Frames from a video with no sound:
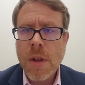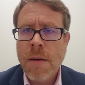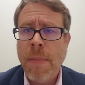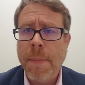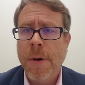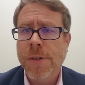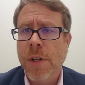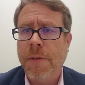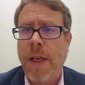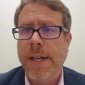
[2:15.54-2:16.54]
My
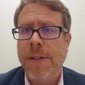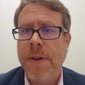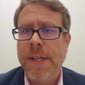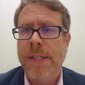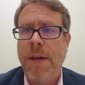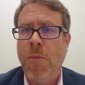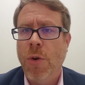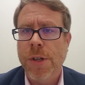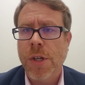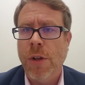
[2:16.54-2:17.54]
personal philosophy is that
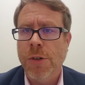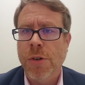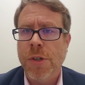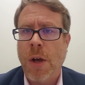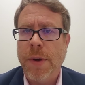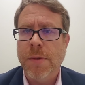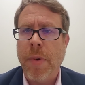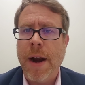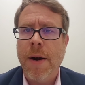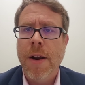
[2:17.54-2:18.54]
more disclosure is always
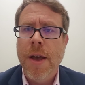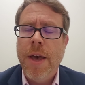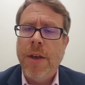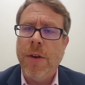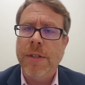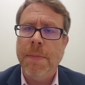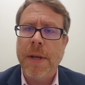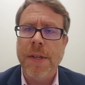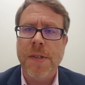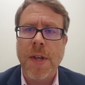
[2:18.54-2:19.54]
better.
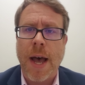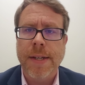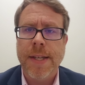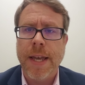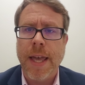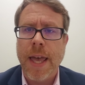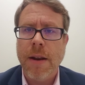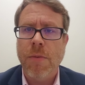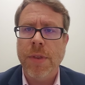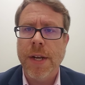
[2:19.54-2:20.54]
Typically stocks take a
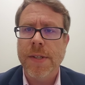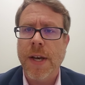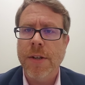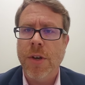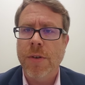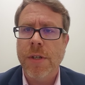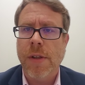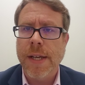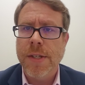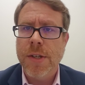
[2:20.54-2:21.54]
hit when they decide to go to
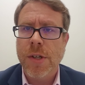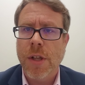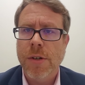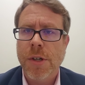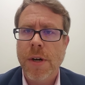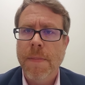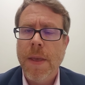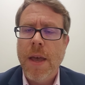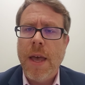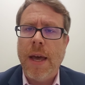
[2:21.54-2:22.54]
less disclosure.
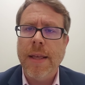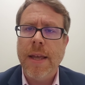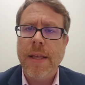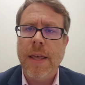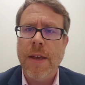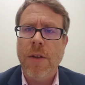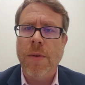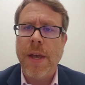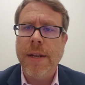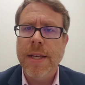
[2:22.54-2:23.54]
And I think,
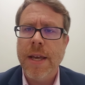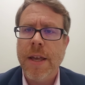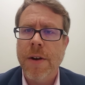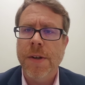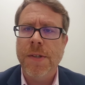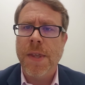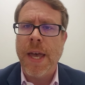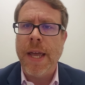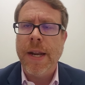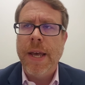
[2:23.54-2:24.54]
the idea here is
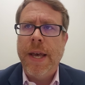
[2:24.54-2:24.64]
that,